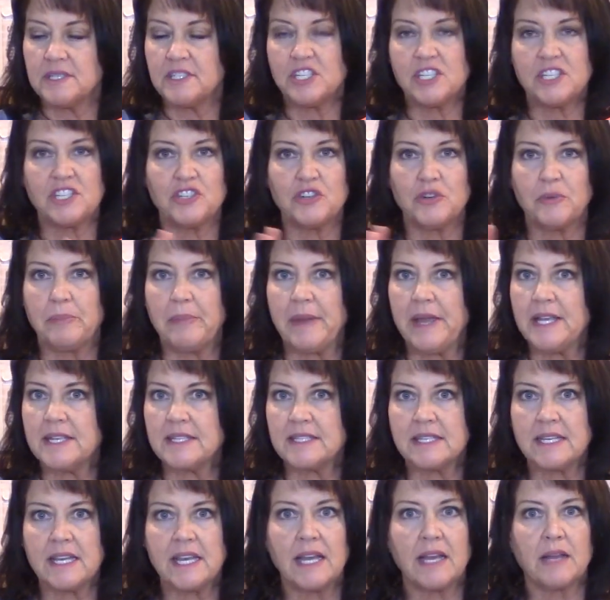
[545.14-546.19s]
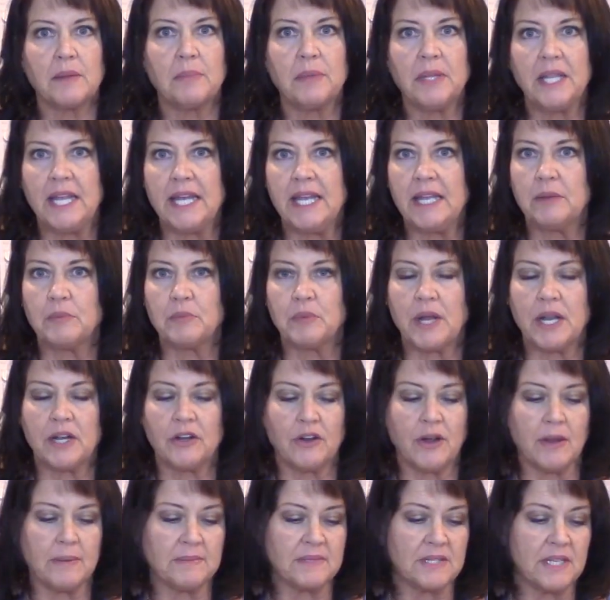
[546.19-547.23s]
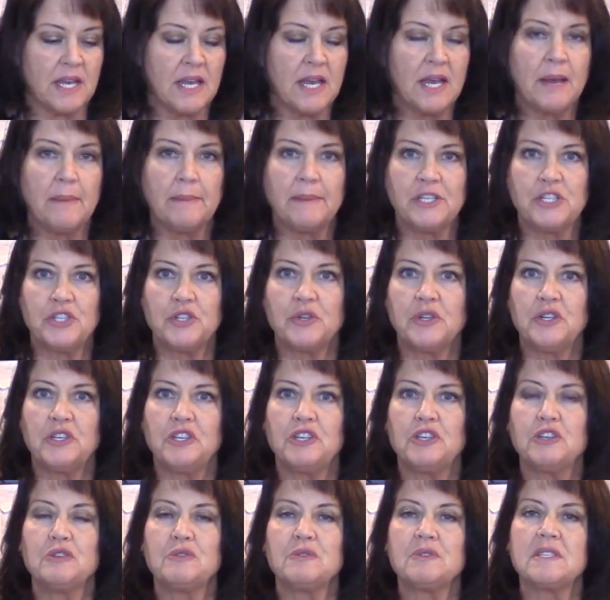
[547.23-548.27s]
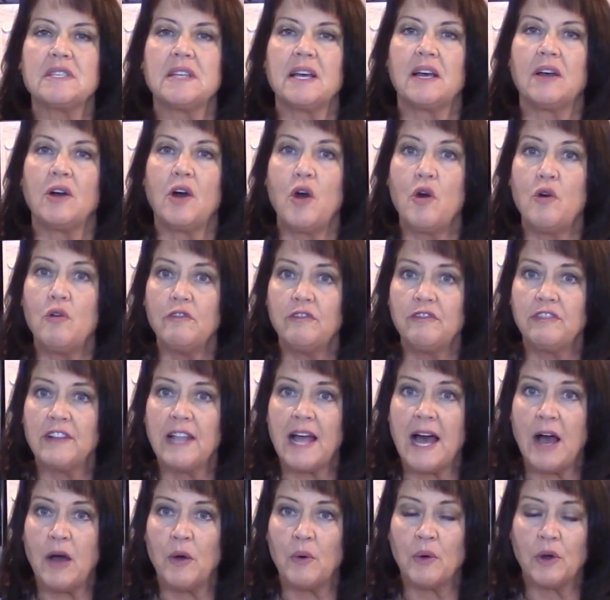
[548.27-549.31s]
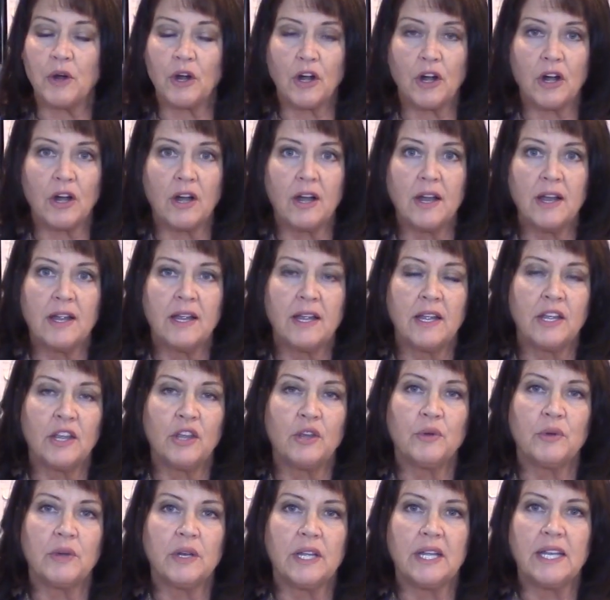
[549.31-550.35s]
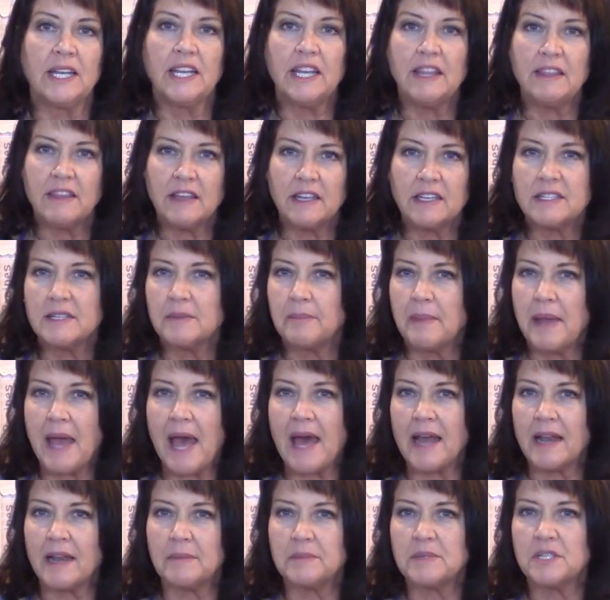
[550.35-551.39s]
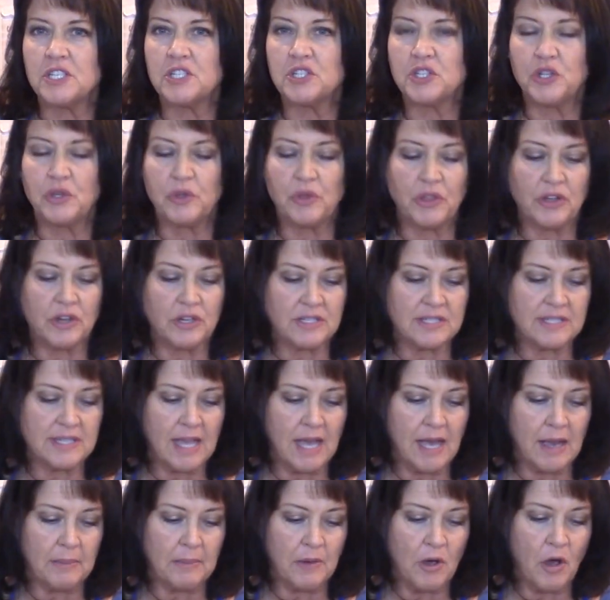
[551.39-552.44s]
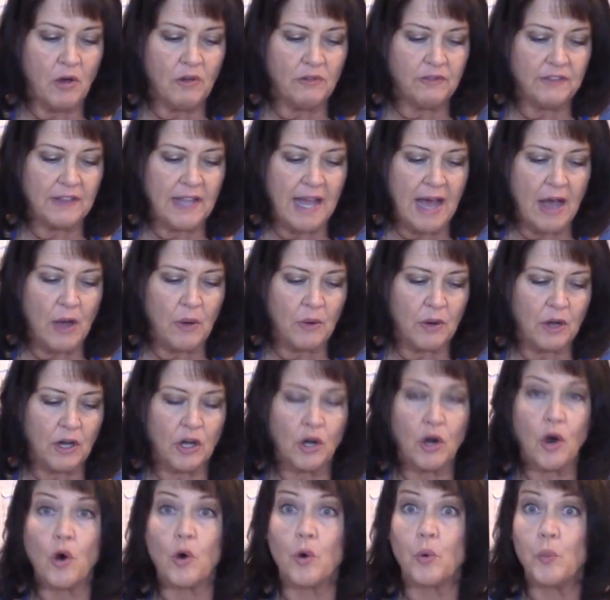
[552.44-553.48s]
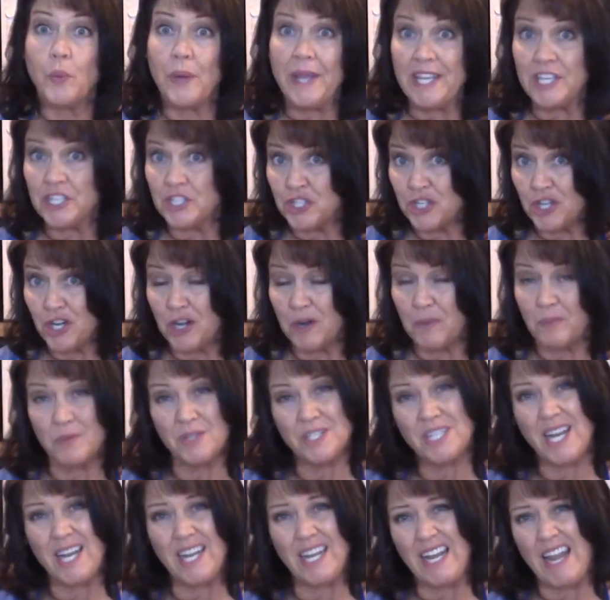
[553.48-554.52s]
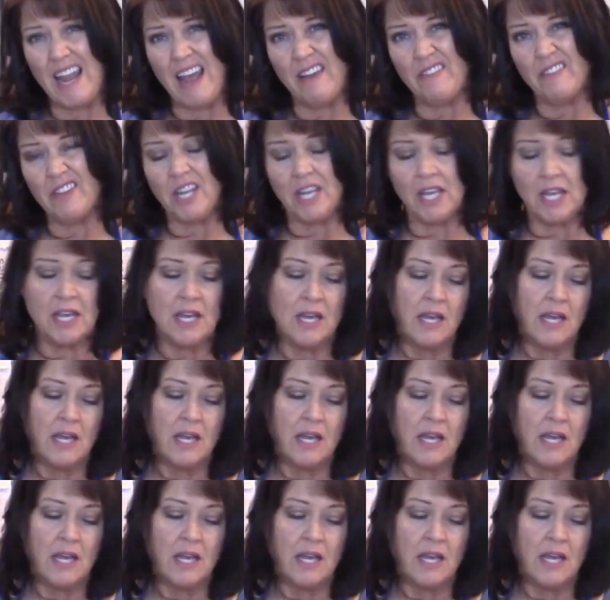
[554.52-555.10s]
just your basic plain breadcrumbs, but you can use oat flour, anything to add up to 2/3 cup. Oat flour or wheat germ, which I didn't have any.